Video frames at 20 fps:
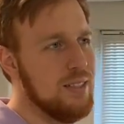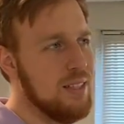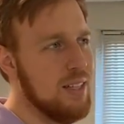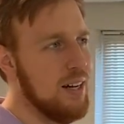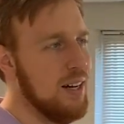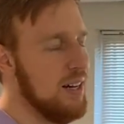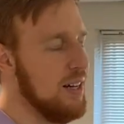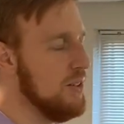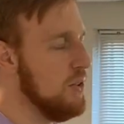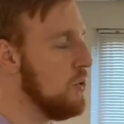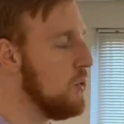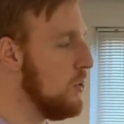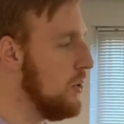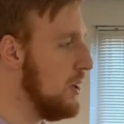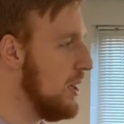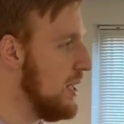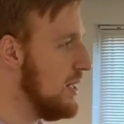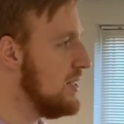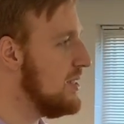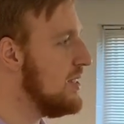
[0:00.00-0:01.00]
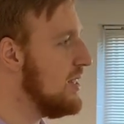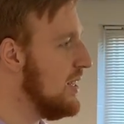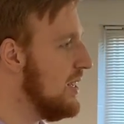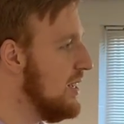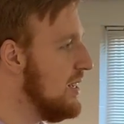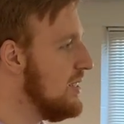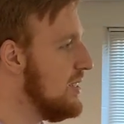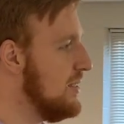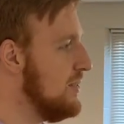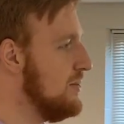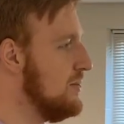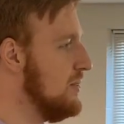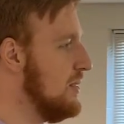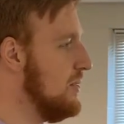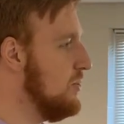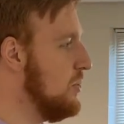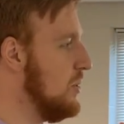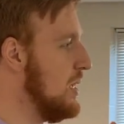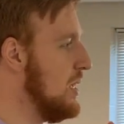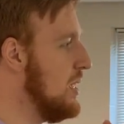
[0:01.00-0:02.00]
God creates things, and
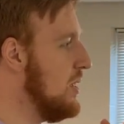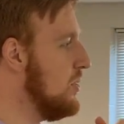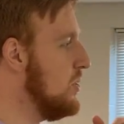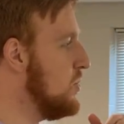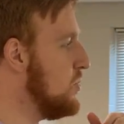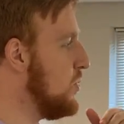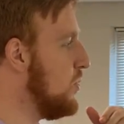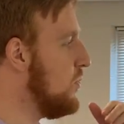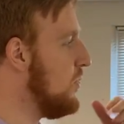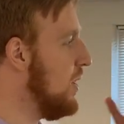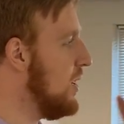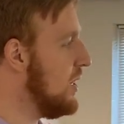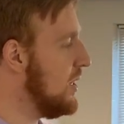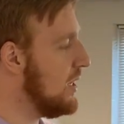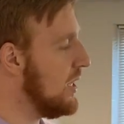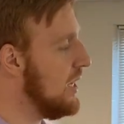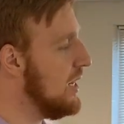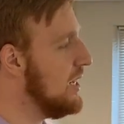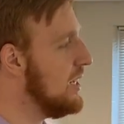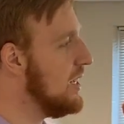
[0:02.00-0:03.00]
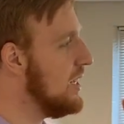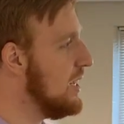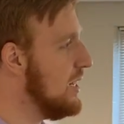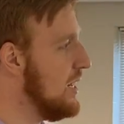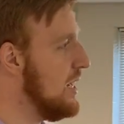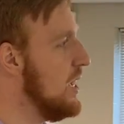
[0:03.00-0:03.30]
we hear this refrain again and again.